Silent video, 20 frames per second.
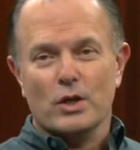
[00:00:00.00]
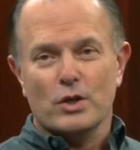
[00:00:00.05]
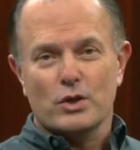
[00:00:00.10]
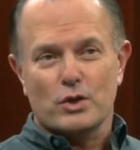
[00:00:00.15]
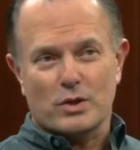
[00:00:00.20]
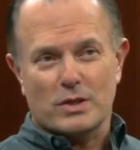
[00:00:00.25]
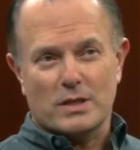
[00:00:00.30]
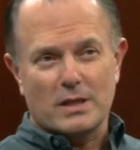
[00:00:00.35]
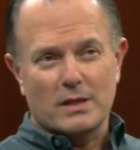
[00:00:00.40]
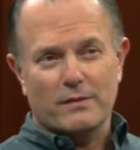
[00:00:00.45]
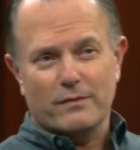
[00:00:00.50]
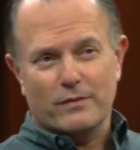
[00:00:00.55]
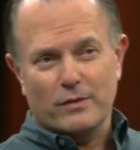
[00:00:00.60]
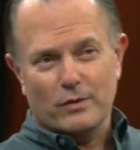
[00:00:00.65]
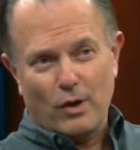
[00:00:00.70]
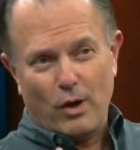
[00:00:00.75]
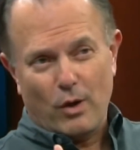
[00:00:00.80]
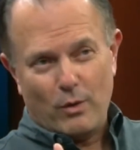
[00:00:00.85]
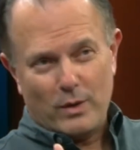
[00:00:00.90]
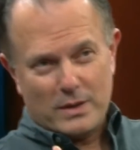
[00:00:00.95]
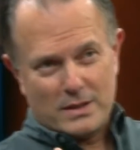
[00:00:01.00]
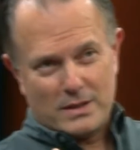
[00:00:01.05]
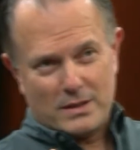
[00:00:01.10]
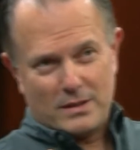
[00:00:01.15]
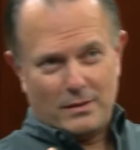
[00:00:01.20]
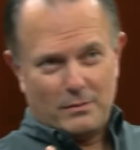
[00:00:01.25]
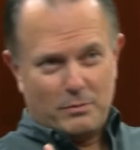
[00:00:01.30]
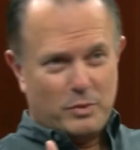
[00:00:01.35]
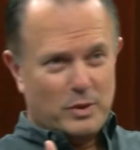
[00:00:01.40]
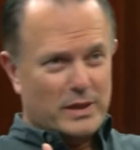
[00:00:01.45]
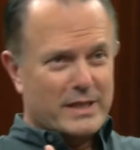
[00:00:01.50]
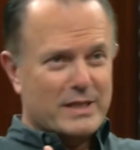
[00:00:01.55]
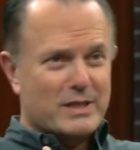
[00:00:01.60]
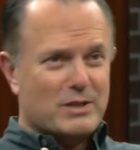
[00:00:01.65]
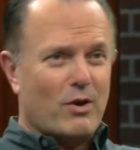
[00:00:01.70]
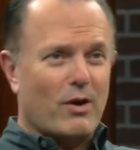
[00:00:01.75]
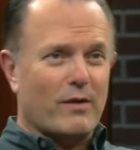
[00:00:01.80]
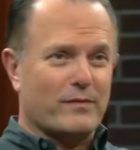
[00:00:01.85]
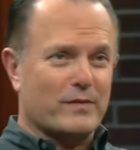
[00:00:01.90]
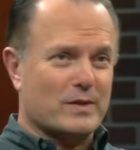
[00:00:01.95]
So, Steve, you know, as a
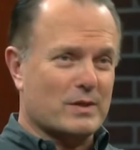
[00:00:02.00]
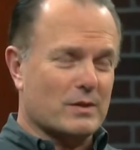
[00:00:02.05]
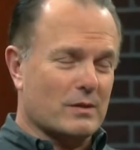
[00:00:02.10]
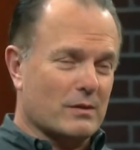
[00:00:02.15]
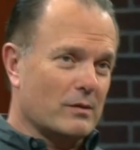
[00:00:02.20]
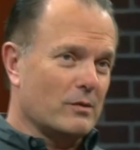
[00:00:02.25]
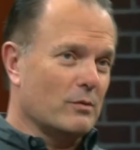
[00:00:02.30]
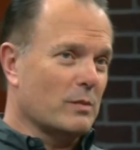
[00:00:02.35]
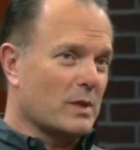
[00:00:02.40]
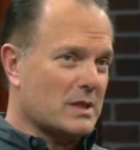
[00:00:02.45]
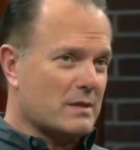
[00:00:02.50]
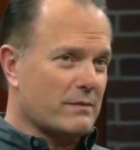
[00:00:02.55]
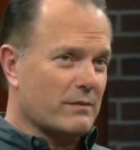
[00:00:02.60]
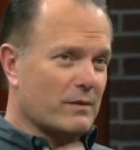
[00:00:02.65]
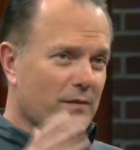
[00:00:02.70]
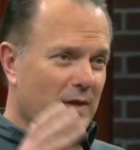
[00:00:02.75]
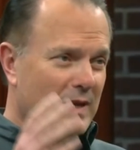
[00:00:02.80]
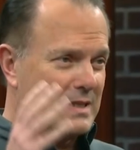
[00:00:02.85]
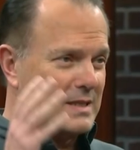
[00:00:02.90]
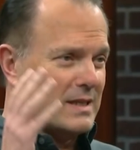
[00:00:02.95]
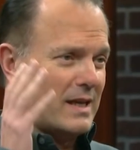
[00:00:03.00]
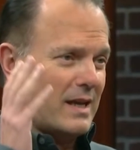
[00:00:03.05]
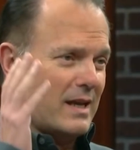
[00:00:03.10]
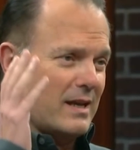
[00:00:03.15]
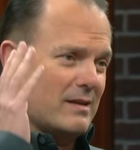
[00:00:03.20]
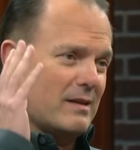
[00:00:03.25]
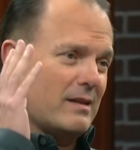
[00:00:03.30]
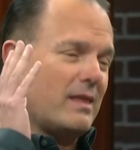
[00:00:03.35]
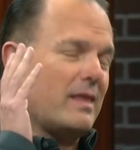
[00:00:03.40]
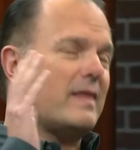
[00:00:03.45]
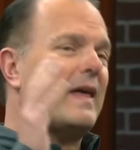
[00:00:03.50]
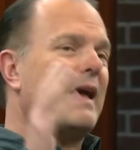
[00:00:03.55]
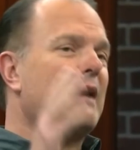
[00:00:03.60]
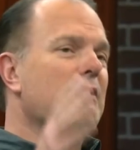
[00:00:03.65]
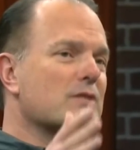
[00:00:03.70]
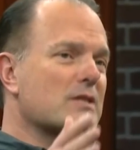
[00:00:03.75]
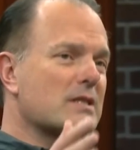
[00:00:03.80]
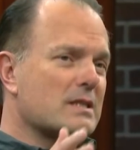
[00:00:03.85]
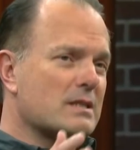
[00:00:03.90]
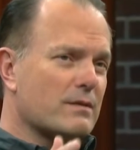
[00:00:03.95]
police officer, you must have investigated
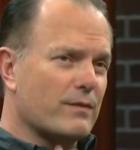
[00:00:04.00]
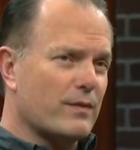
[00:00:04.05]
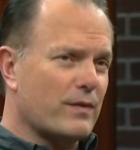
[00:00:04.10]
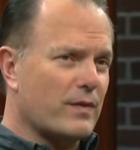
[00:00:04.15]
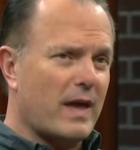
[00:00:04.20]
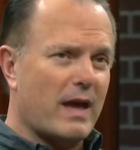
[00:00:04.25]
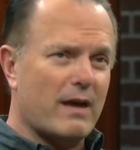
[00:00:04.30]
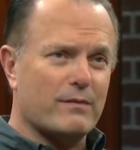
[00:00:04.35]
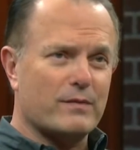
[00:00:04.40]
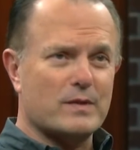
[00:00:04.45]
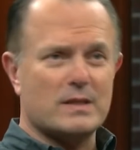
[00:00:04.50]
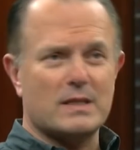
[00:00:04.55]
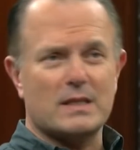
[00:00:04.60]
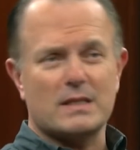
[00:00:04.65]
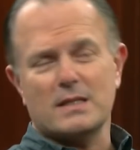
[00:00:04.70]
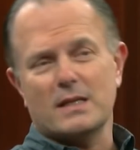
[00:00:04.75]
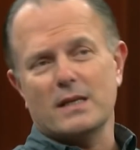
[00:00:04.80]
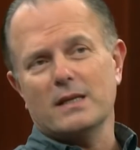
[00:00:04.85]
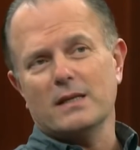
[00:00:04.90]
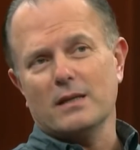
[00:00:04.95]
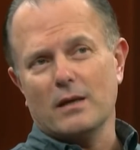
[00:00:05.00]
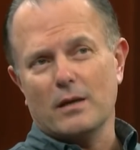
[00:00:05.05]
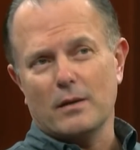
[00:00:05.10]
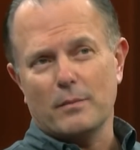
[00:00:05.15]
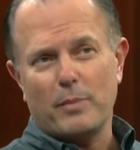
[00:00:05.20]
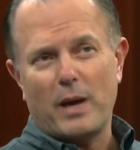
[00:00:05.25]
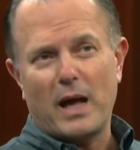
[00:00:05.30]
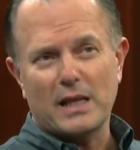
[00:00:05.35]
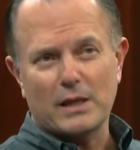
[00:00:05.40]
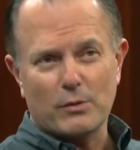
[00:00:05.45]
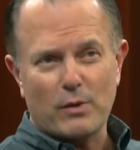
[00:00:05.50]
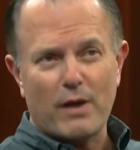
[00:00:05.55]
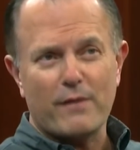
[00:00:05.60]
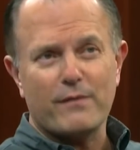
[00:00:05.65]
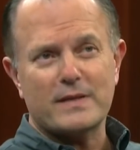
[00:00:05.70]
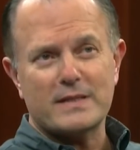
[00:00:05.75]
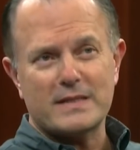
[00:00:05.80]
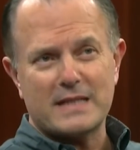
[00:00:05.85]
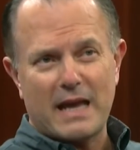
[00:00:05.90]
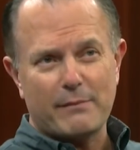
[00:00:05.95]
thousands of thefts. As a uh,
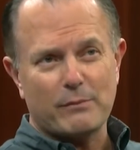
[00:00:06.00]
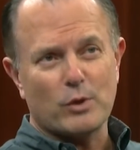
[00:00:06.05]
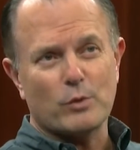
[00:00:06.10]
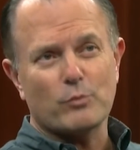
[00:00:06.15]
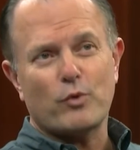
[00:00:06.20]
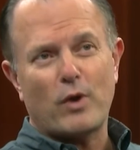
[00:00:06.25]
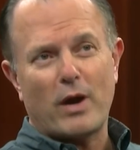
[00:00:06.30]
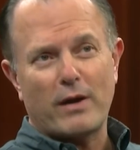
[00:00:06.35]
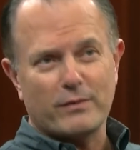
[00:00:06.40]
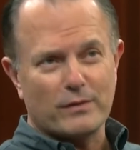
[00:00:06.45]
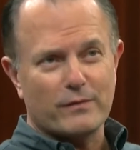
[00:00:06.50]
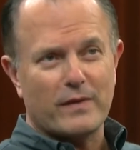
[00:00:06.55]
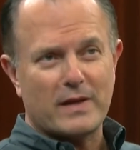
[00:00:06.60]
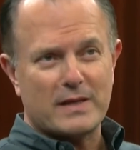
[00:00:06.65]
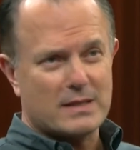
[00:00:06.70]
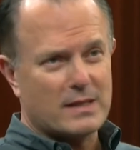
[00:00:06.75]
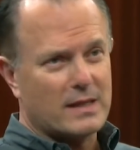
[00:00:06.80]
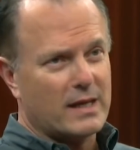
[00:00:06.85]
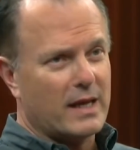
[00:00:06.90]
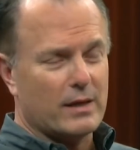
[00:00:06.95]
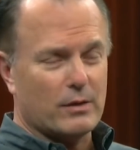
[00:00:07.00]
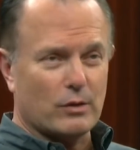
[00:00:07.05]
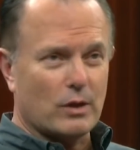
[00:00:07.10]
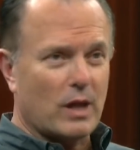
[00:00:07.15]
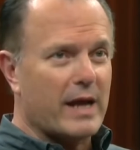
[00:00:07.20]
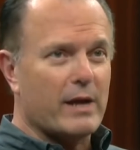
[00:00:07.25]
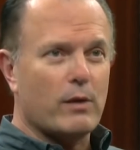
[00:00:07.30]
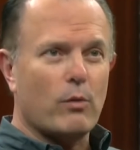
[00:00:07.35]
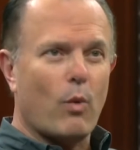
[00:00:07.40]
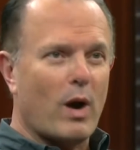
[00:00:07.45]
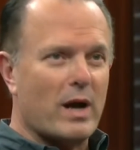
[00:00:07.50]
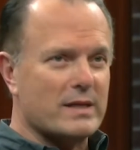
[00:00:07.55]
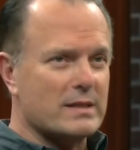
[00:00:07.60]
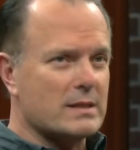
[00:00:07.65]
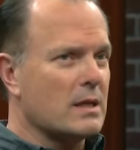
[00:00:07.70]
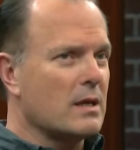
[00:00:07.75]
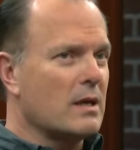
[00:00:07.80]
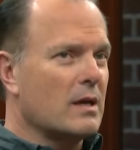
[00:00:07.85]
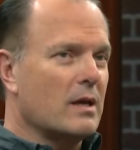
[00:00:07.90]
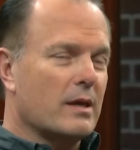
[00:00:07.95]
polygraph examiner and private investigator,
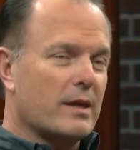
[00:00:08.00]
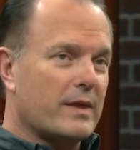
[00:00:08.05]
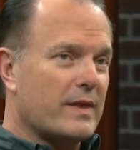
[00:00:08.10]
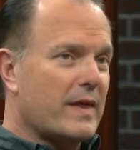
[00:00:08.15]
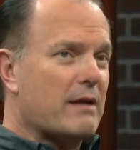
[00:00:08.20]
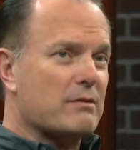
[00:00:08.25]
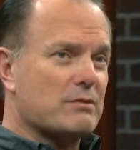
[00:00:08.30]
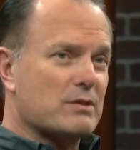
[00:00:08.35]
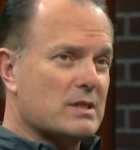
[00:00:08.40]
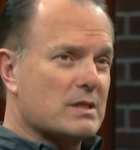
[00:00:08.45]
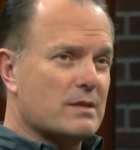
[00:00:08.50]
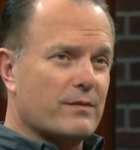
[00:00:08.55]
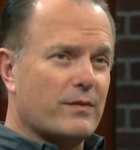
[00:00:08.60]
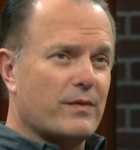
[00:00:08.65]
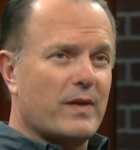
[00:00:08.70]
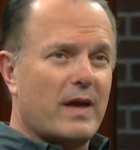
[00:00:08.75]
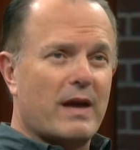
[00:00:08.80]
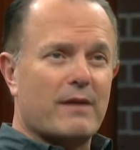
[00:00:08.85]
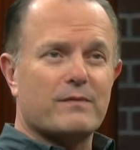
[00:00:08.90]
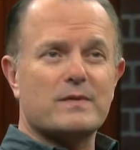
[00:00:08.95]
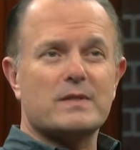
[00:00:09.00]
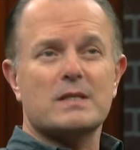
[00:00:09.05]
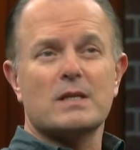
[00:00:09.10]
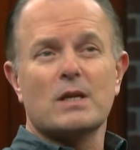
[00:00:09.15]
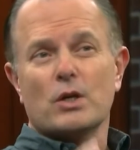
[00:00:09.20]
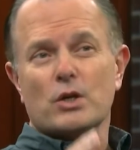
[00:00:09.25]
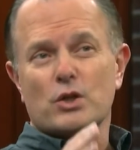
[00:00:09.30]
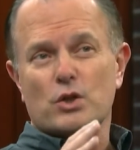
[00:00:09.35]
likewise, thousands of thefts.